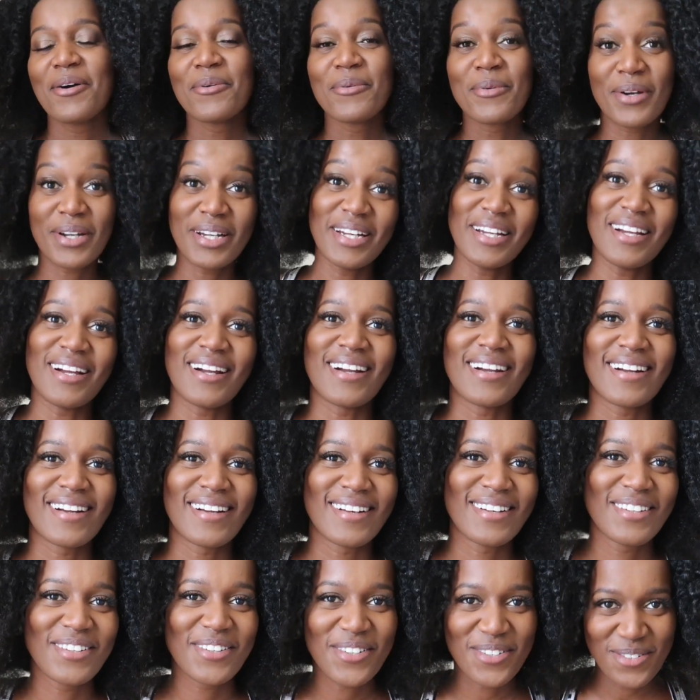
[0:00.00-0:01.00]
We're here.
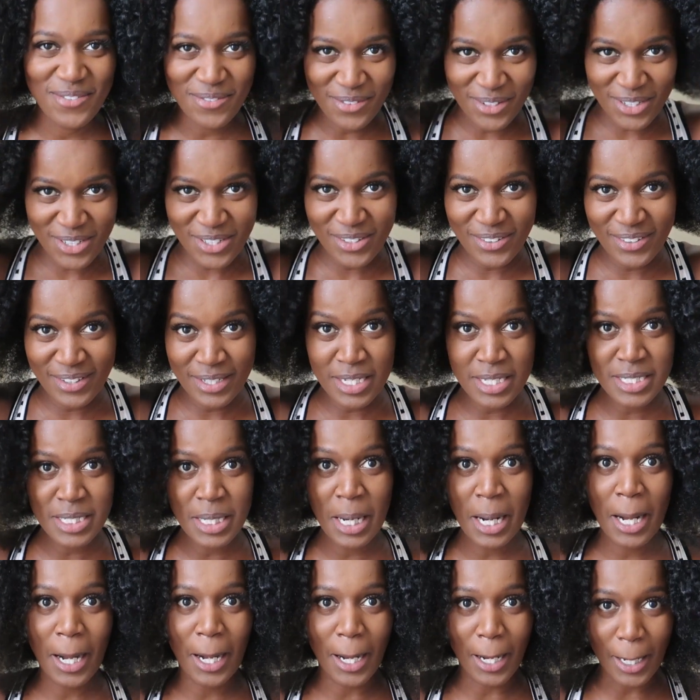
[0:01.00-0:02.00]
We're doing this
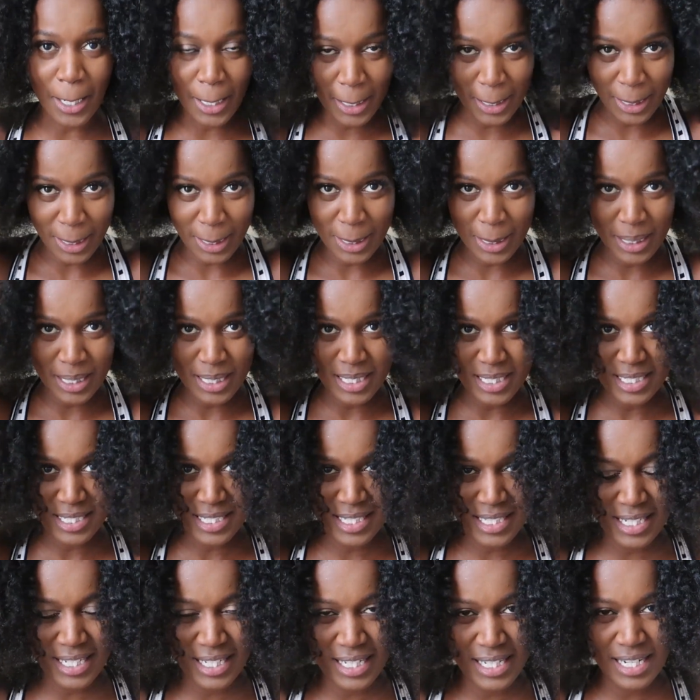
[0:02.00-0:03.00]
hair because
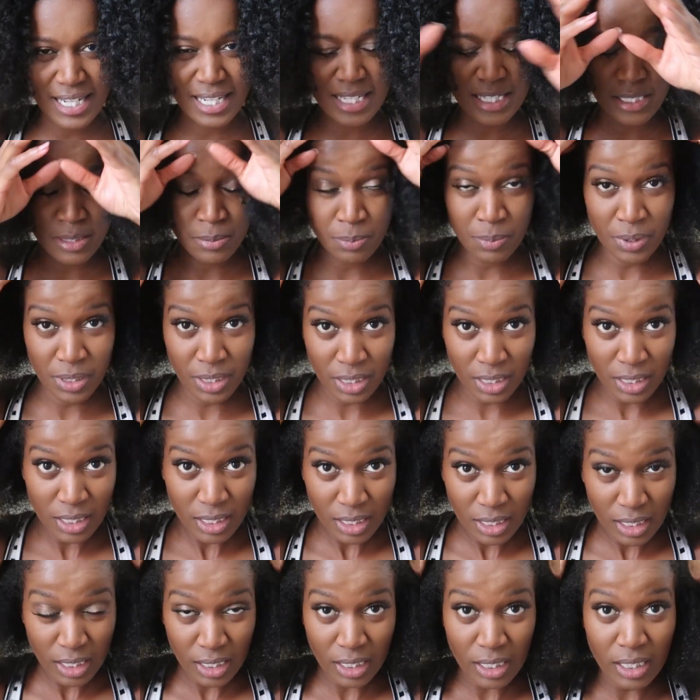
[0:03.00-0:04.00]
it has
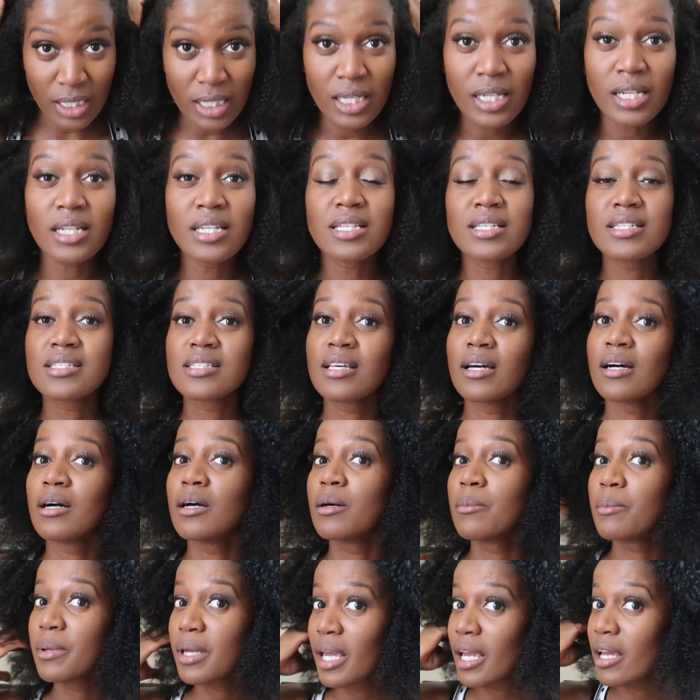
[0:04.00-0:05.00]
been in
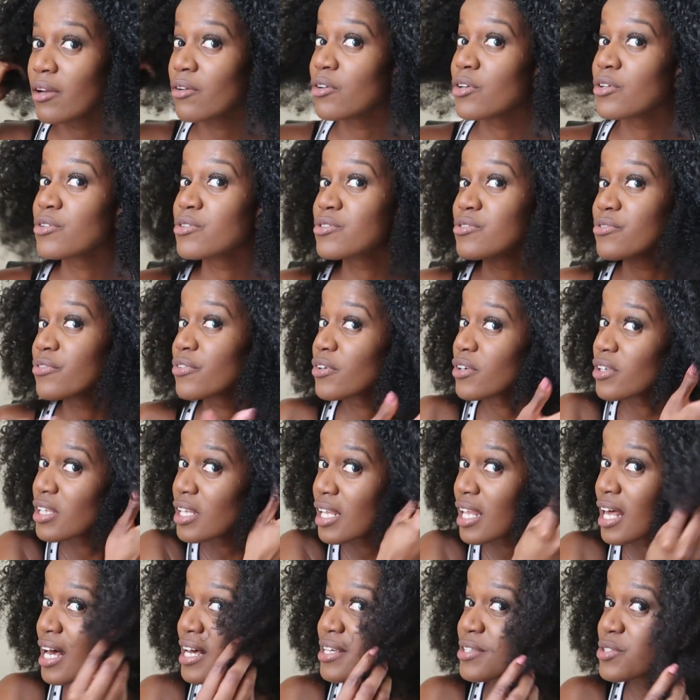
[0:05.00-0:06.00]
some cane rows for
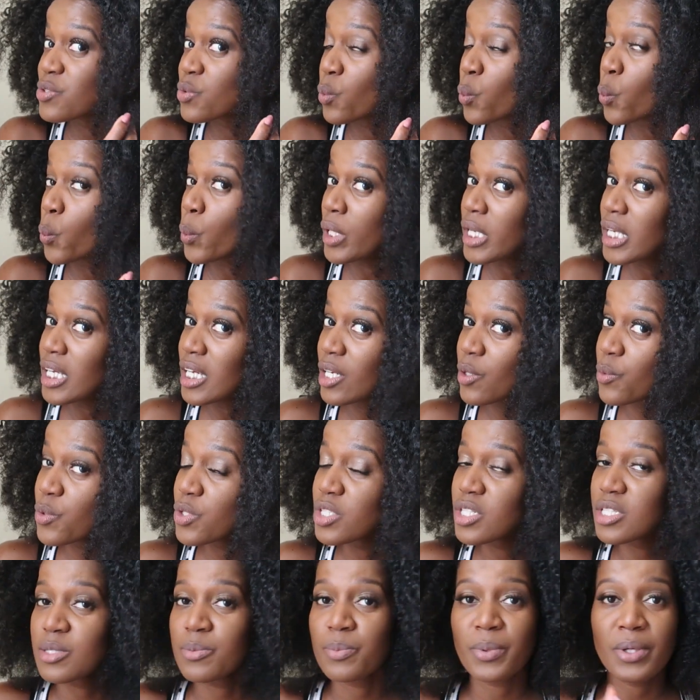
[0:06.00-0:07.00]
the last week,
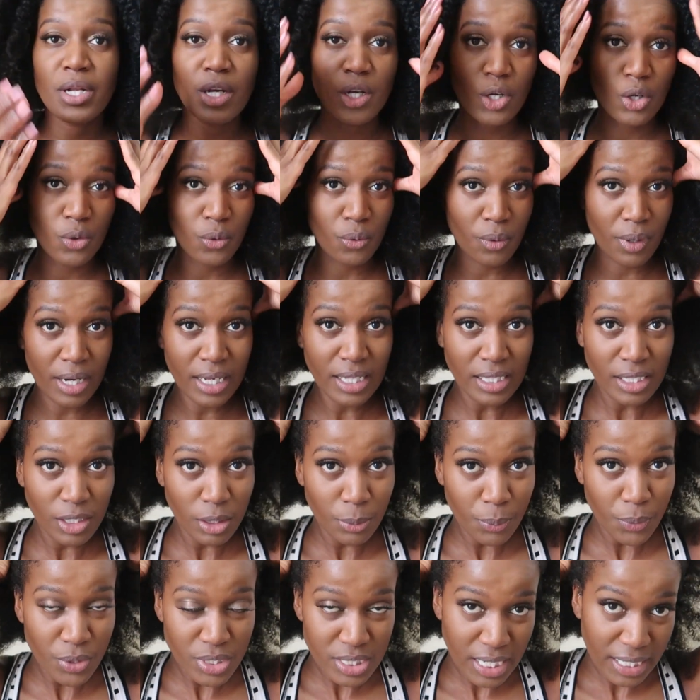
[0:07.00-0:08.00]
which has been a great
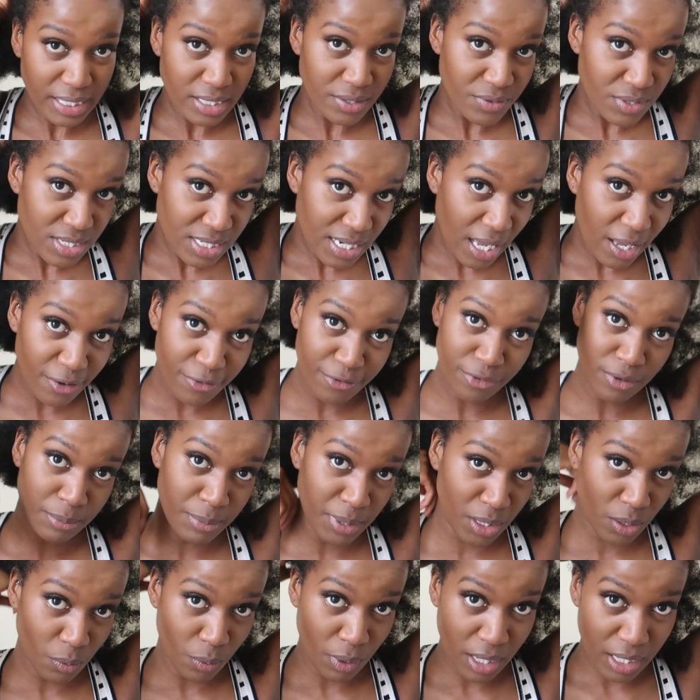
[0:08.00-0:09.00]
little protective style for
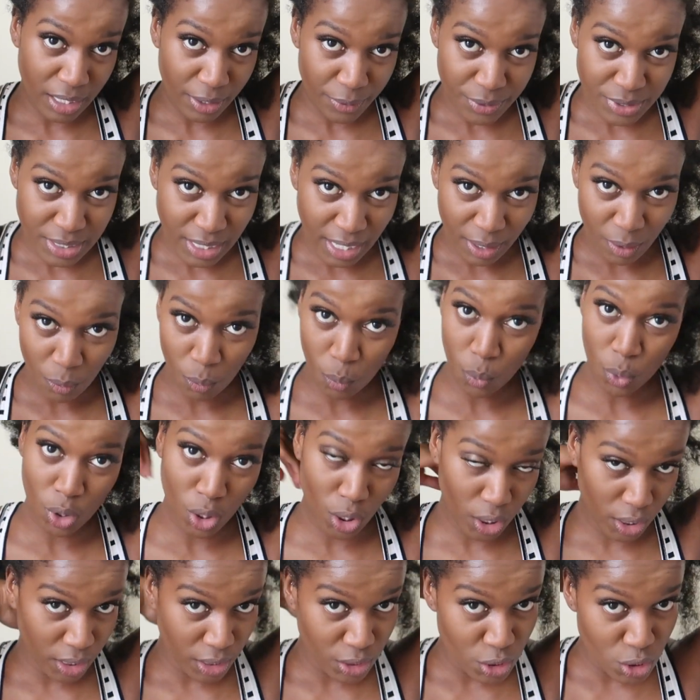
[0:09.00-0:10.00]
me while I was at
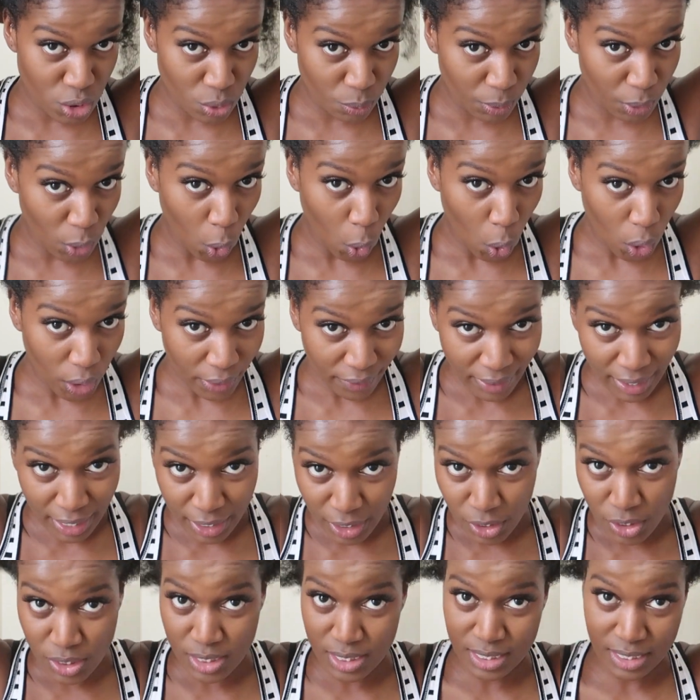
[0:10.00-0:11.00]
work and doing all of
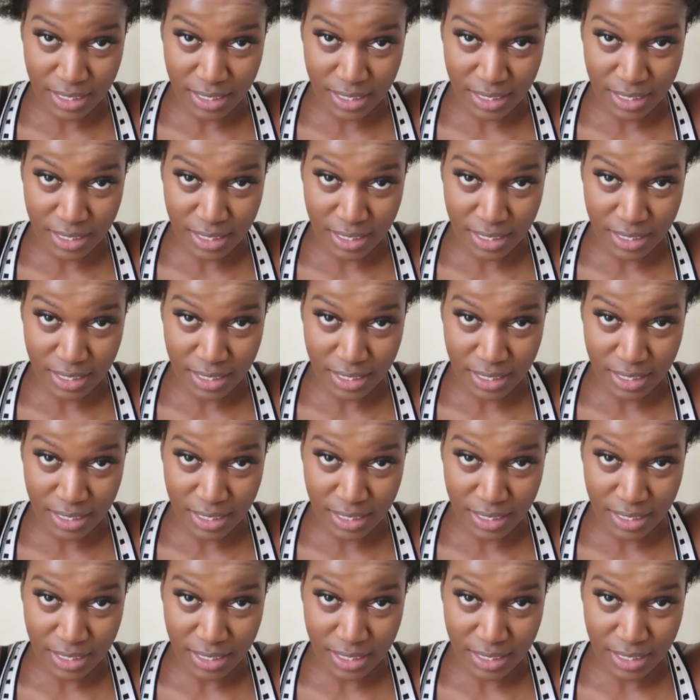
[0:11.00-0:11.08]
that good